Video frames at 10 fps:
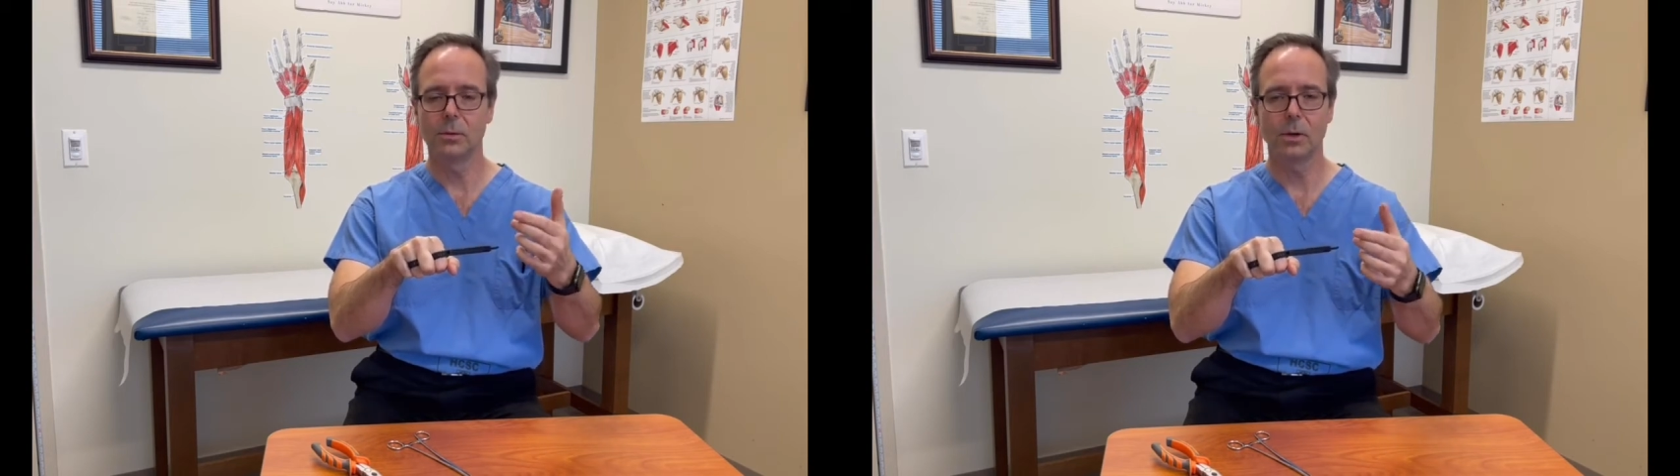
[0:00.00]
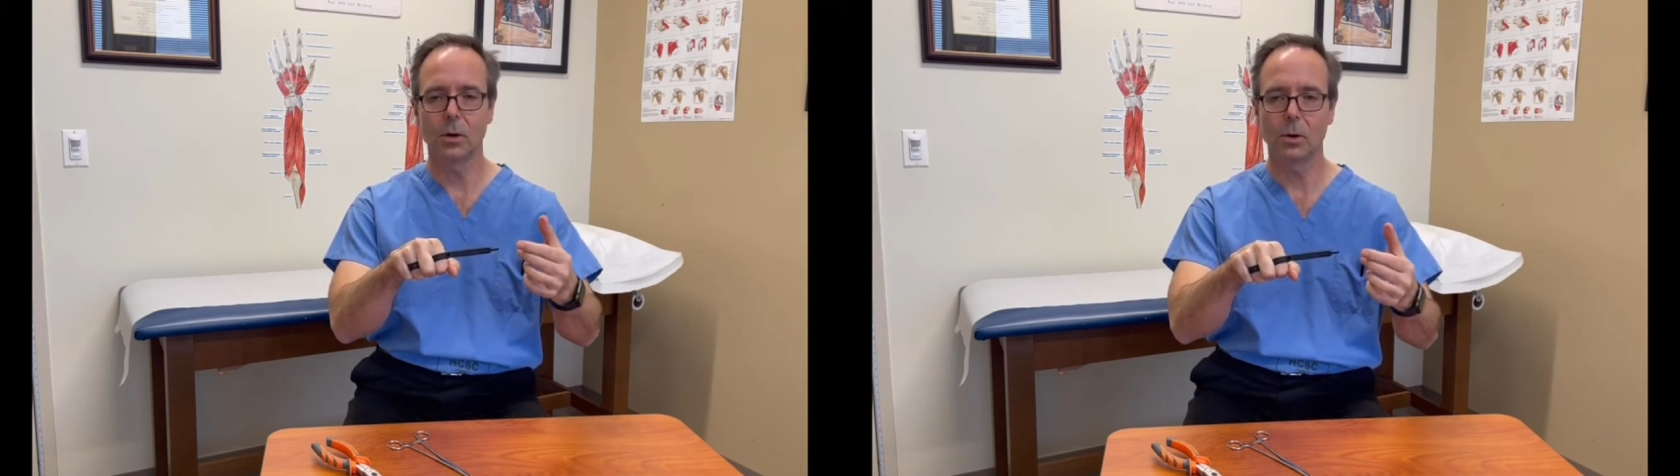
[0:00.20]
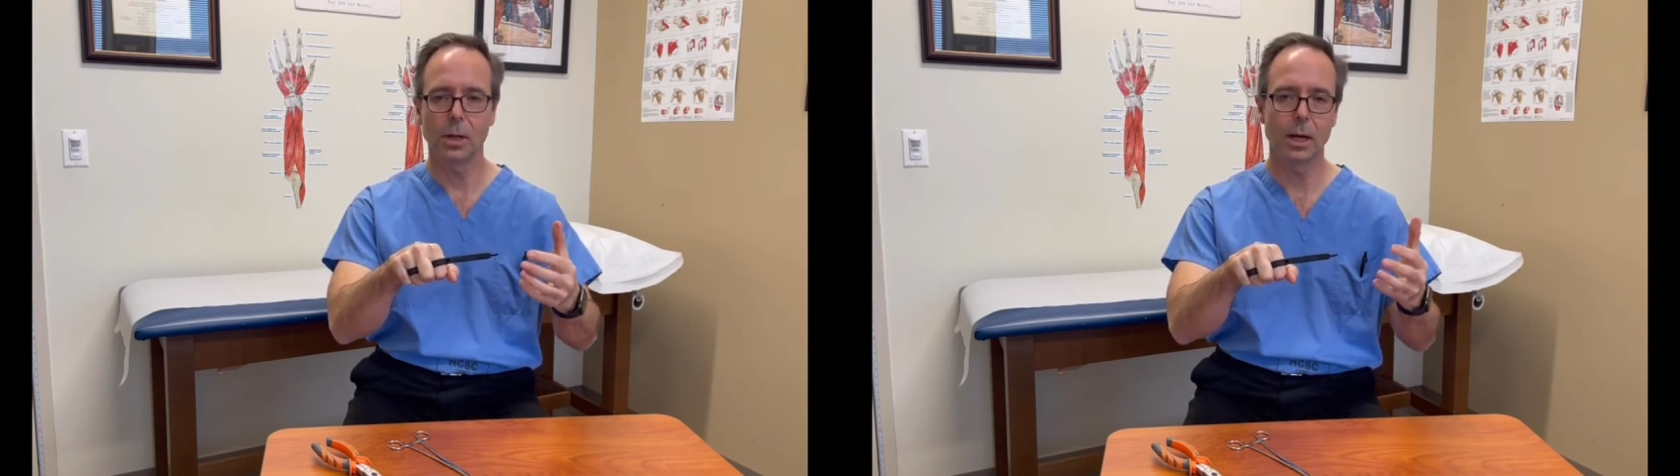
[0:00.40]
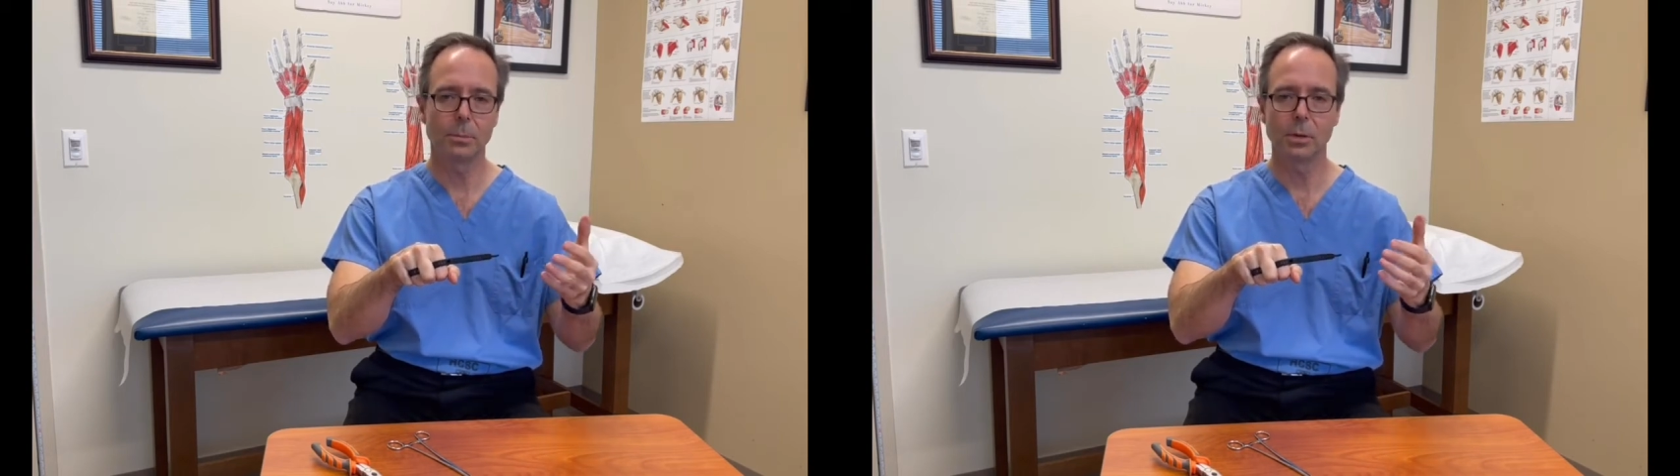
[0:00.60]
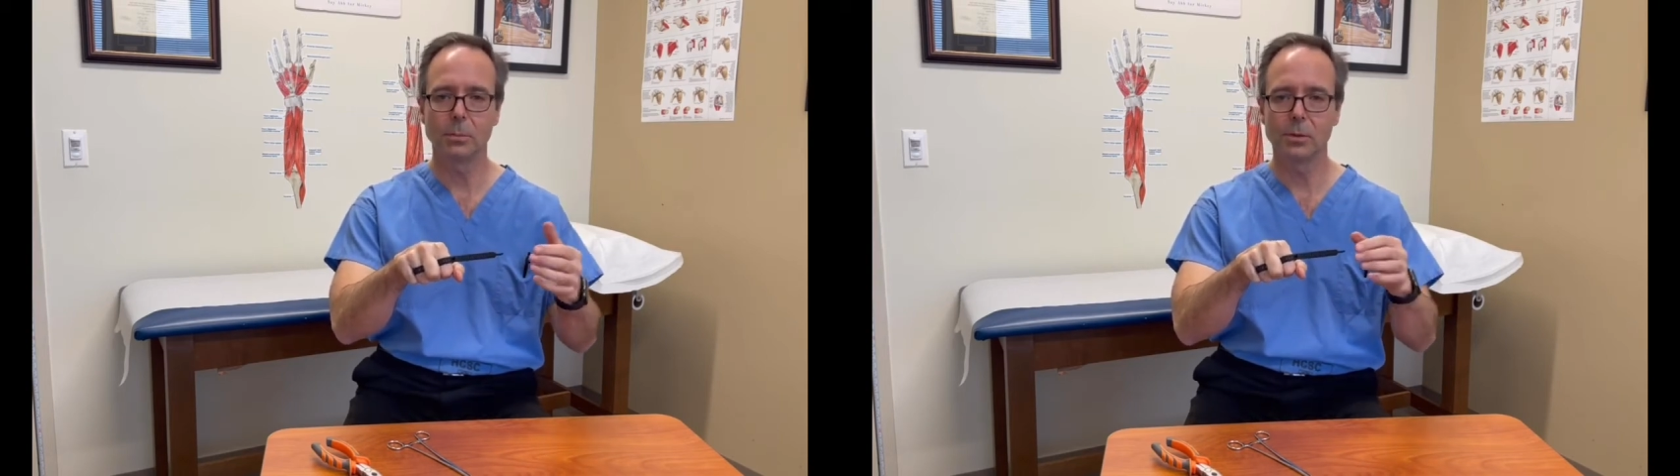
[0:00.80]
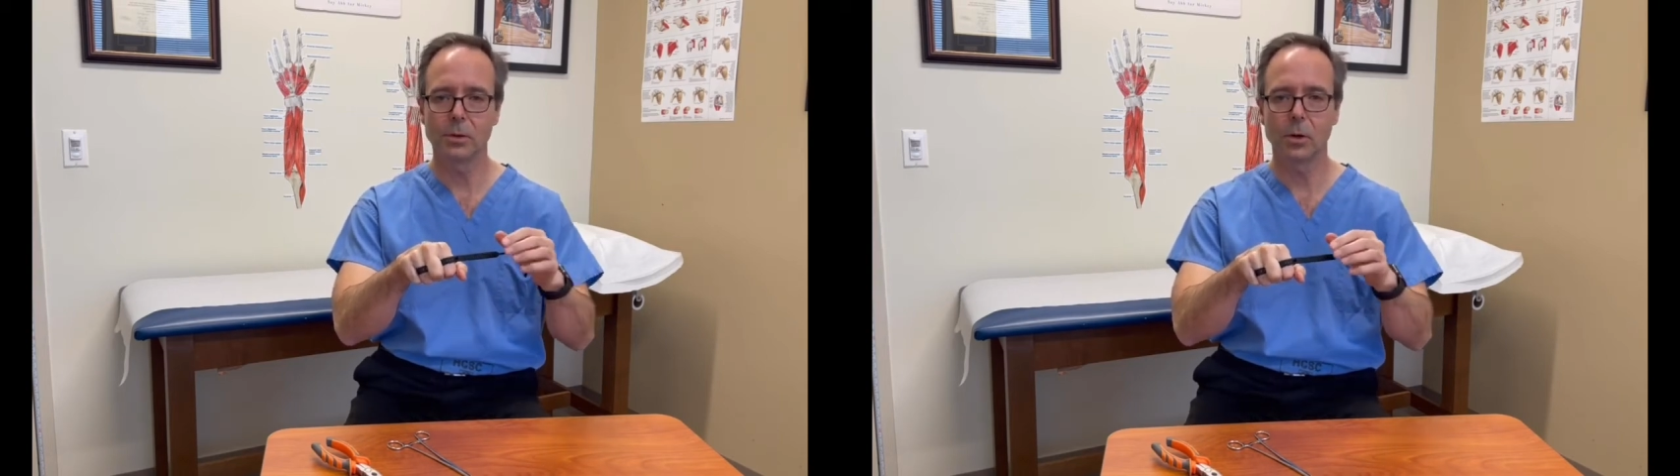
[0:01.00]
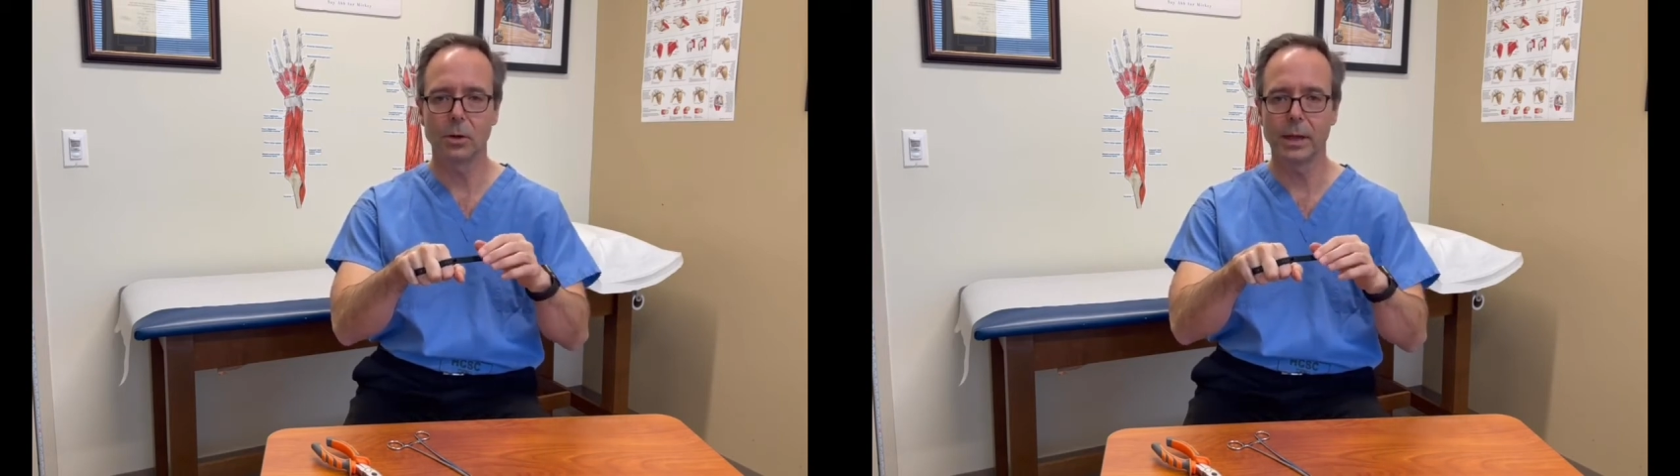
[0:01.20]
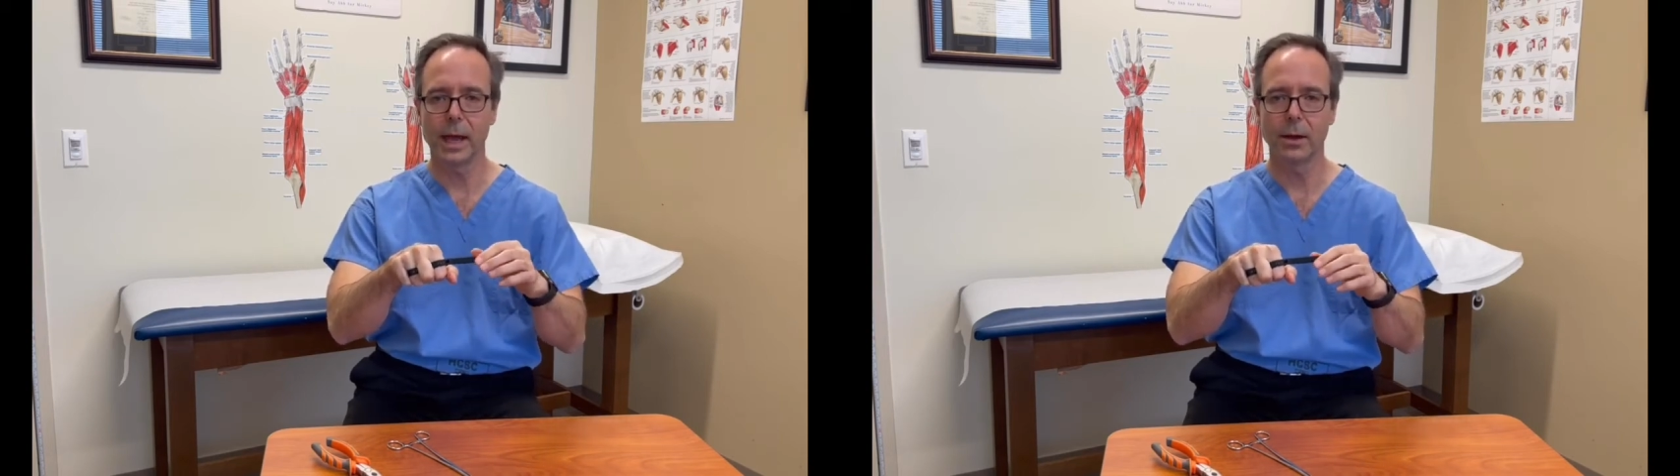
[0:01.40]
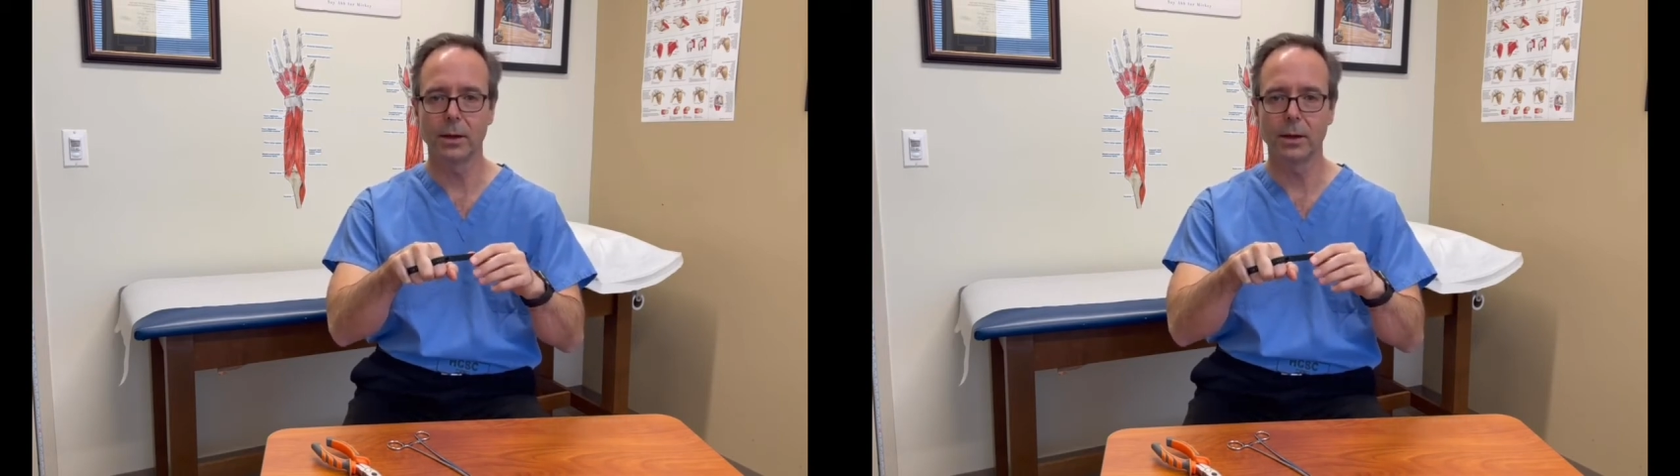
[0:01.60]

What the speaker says: hole up or move a hole down